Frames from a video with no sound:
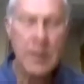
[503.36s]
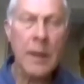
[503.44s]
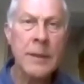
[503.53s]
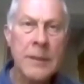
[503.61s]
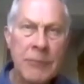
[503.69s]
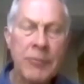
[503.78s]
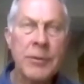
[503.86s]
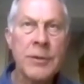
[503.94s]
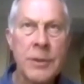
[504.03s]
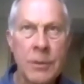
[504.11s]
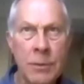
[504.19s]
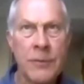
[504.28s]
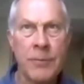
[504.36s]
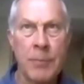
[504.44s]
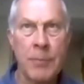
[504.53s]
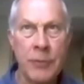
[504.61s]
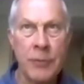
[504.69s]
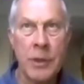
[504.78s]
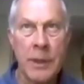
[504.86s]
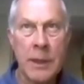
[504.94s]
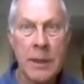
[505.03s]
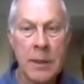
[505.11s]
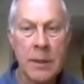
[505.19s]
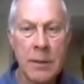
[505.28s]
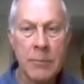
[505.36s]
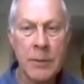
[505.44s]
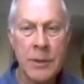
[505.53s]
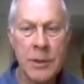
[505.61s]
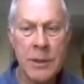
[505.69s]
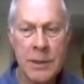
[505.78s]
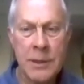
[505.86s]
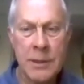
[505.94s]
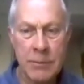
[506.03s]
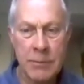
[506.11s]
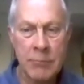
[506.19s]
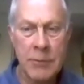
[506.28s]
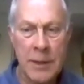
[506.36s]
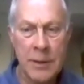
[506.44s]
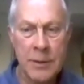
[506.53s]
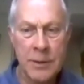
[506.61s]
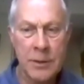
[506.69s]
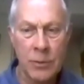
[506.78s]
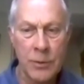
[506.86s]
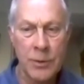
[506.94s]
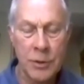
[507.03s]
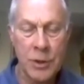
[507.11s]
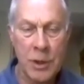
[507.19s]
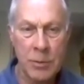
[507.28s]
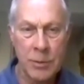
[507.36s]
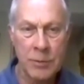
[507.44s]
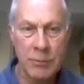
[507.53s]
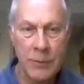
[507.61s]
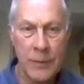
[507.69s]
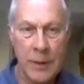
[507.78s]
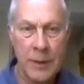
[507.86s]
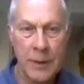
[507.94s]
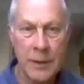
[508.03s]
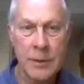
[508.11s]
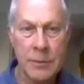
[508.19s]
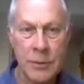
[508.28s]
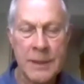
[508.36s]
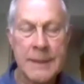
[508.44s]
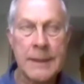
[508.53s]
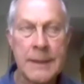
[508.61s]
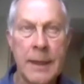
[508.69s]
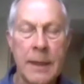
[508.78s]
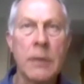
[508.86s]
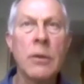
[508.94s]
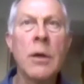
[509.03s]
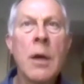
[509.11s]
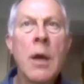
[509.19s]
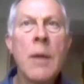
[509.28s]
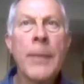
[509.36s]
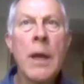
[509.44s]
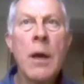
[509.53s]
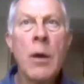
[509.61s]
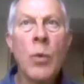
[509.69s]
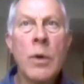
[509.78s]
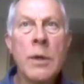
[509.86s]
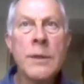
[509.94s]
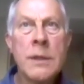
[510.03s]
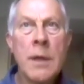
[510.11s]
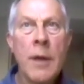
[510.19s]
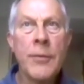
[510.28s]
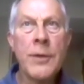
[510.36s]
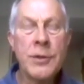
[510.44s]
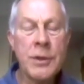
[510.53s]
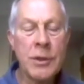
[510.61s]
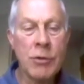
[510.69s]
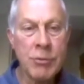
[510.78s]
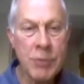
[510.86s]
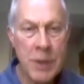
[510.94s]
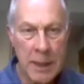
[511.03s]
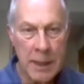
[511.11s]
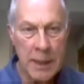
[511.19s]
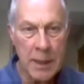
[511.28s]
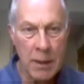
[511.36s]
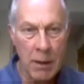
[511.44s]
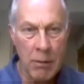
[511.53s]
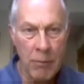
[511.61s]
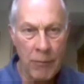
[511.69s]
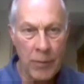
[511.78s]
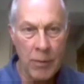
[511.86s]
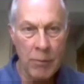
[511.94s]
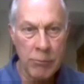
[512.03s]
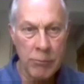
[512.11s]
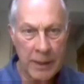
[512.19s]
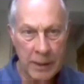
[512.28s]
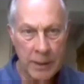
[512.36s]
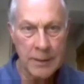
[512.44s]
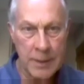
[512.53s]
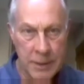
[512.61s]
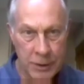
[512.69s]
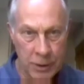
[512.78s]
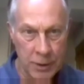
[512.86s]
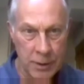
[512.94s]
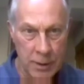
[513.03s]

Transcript: a different sort of metric, which is really the sort that Joe was referring to just now, was the degree of recognition